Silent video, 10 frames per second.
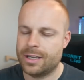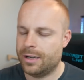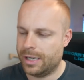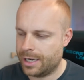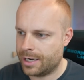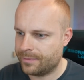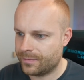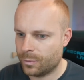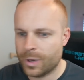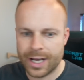
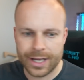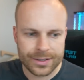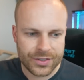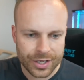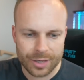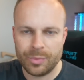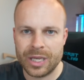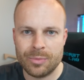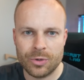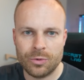um, where certain
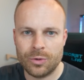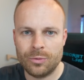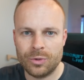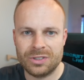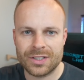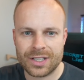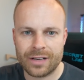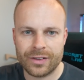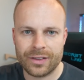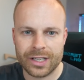people will, will
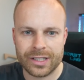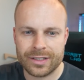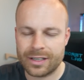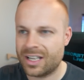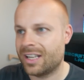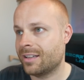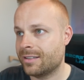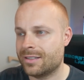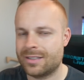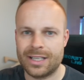discover things and
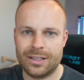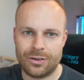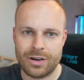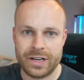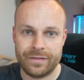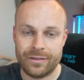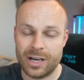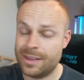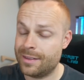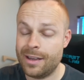others take the credit for
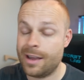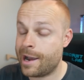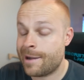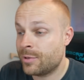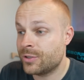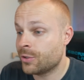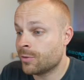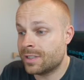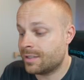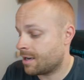it. It happens
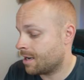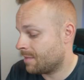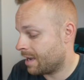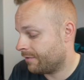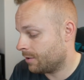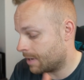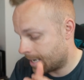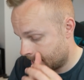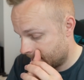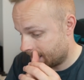all the time,
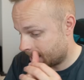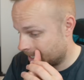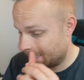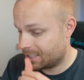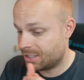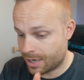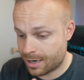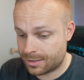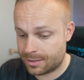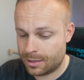everywhere, and it
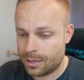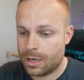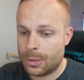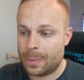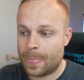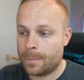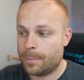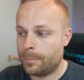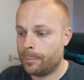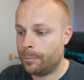sucks.
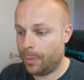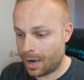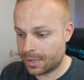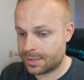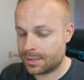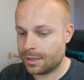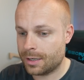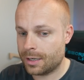But